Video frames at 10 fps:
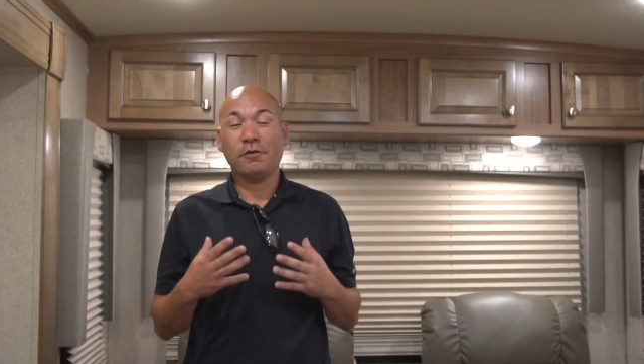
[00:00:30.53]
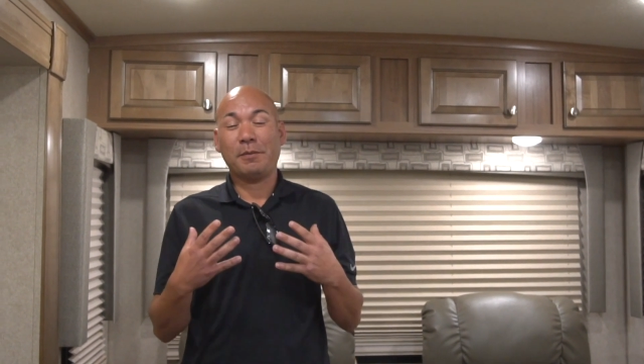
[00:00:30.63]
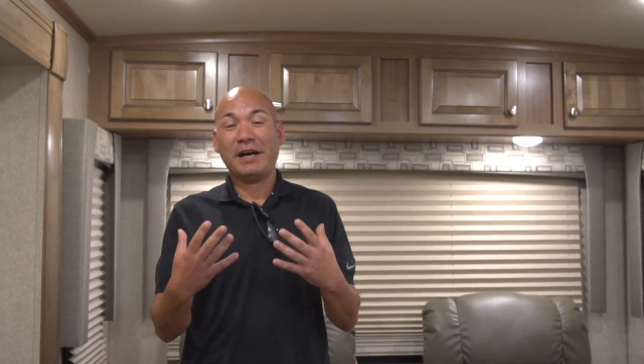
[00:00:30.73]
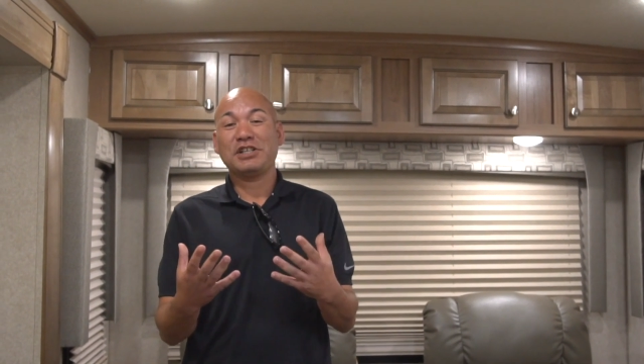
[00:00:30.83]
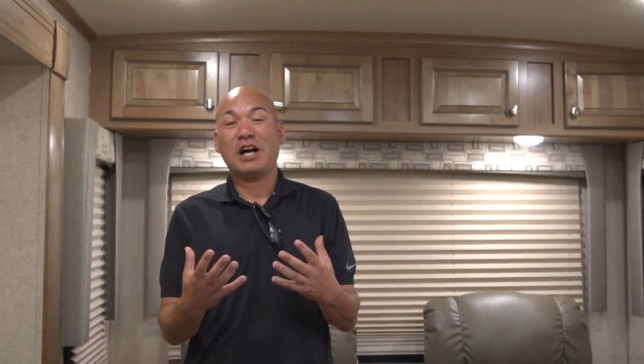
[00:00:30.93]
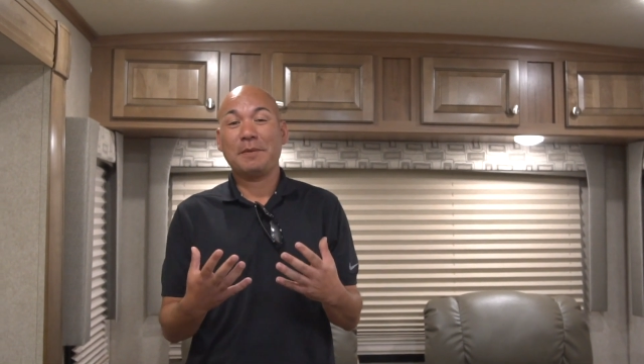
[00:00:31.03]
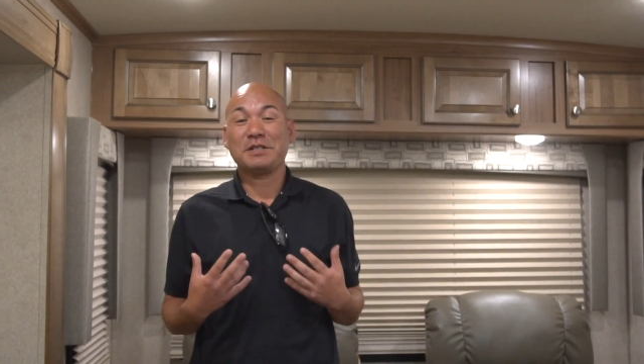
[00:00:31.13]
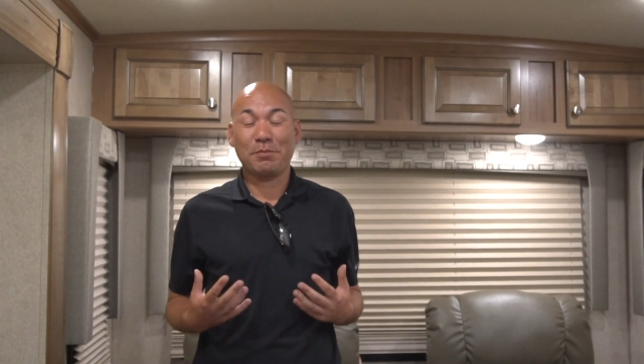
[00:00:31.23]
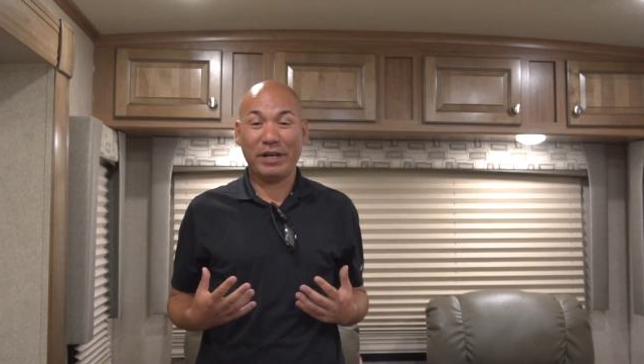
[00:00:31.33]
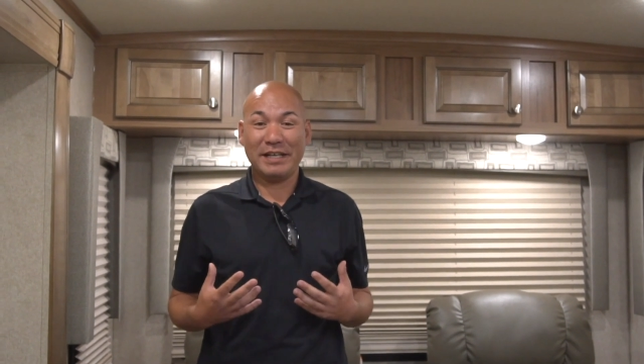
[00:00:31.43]
Well, my job is
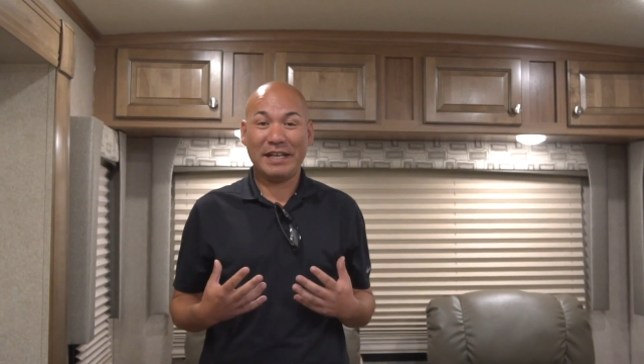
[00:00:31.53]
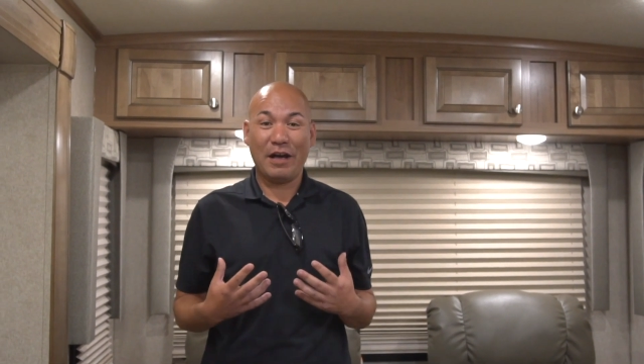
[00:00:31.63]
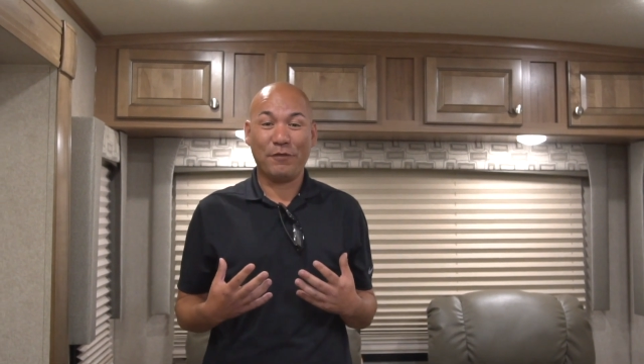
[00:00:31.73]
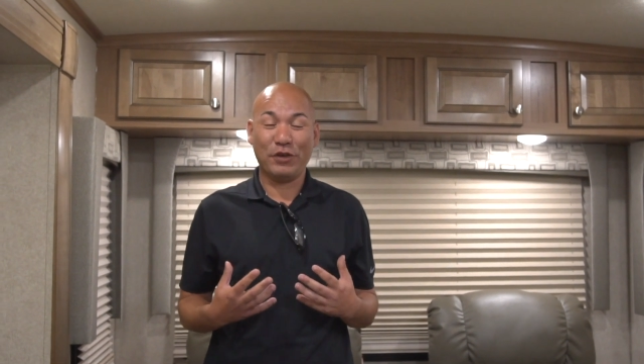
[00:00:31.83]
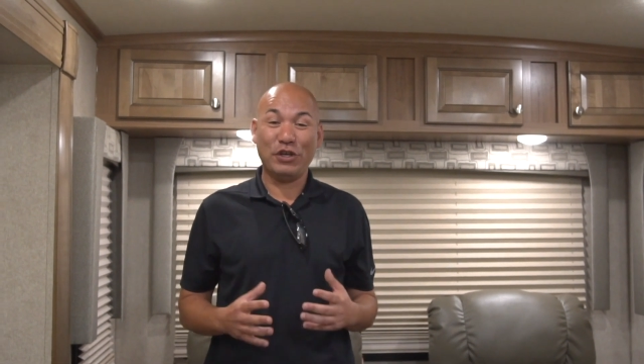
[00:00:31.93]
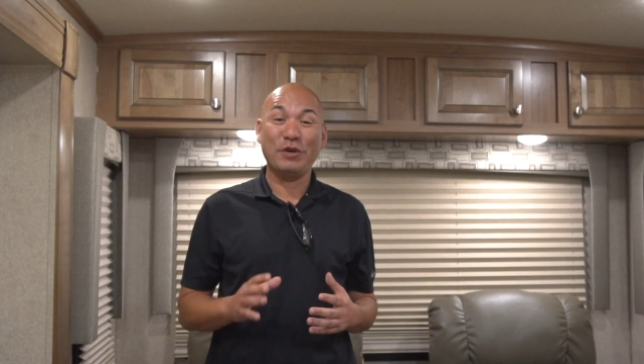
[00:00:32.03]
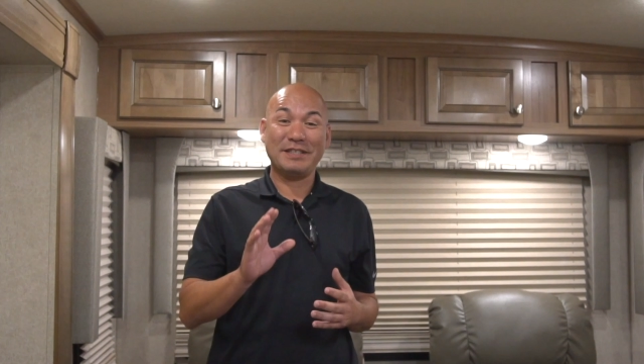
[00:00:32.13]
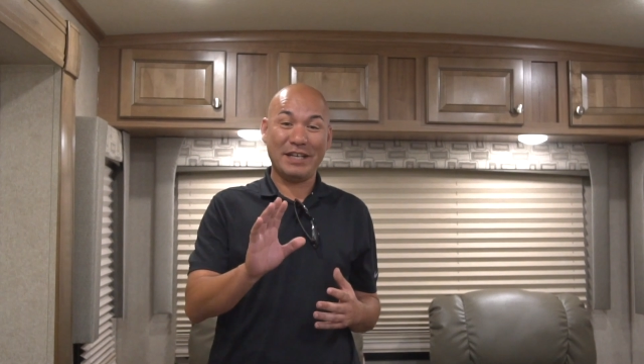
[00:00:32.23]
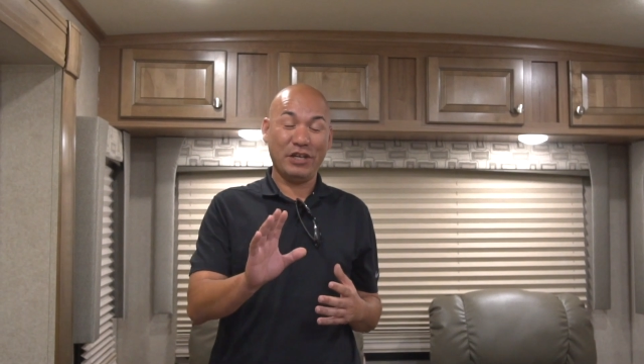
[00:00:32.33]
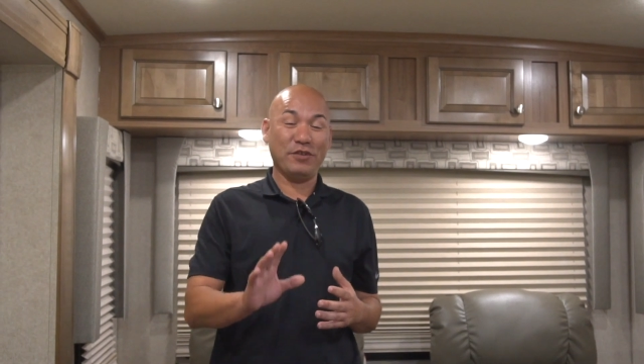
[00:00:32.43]
to break it down for you
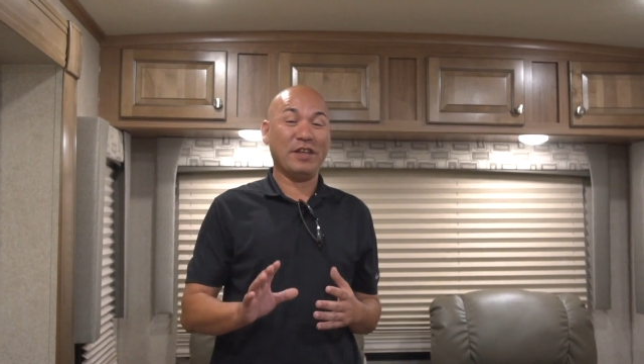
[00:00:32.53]
and tell you